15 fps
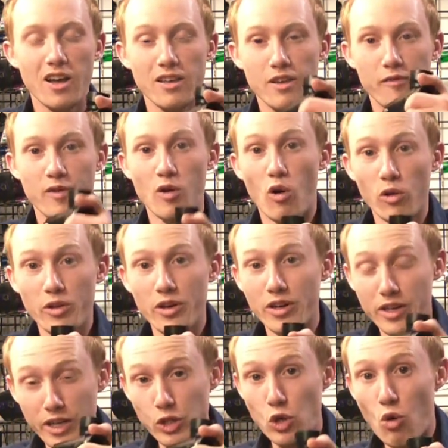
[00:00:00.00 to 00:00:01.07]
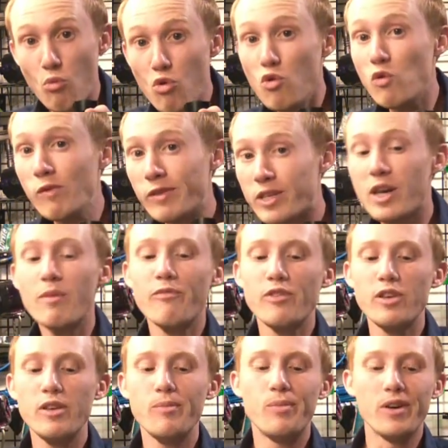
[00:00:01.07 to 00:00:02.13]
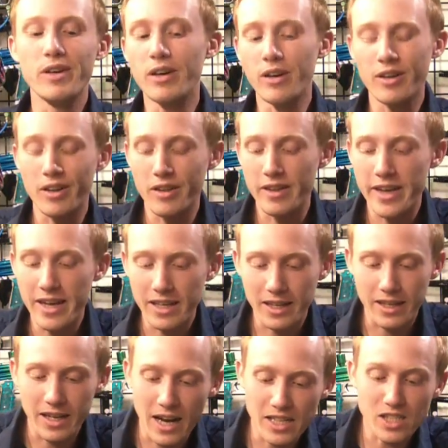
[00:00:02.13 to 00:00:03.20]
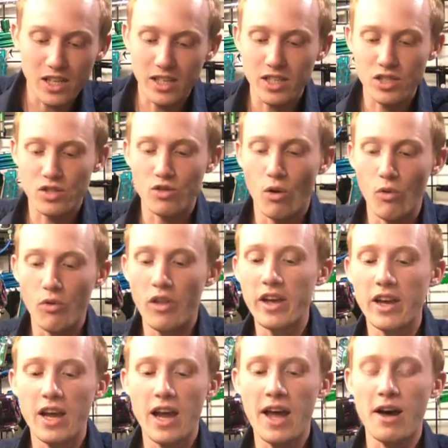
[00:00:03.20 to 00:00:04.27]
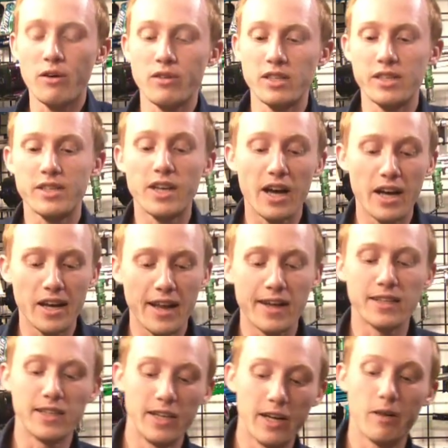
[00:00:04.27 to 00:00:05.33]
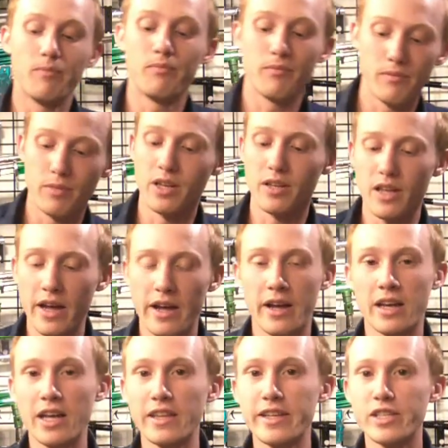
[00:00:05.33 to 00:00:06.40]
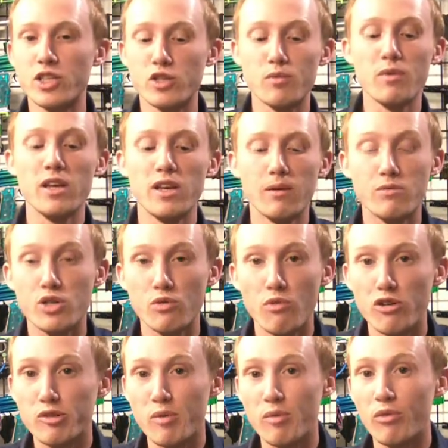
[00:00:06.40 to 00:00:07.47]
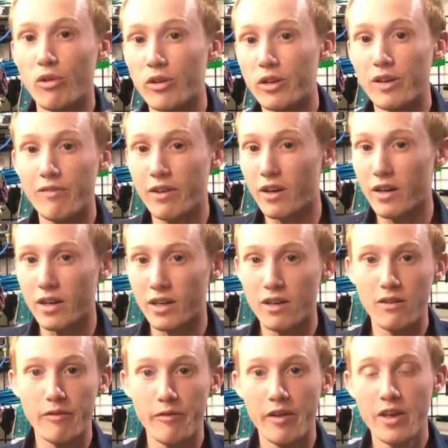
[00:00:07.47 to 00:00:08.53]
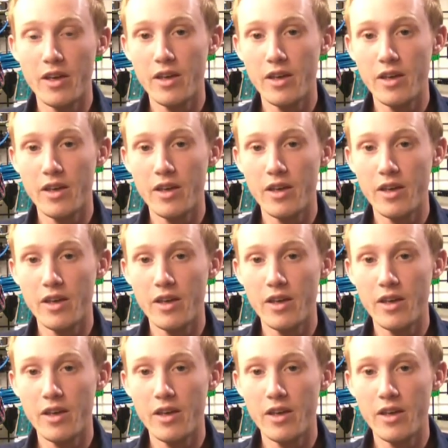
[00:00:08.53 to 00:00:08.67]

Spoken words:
if you hold on it and don't move, it's comfy. But other than that, like, I just don't like how the design ended up. But again, that's just me. I'm sure most people aren't even going to give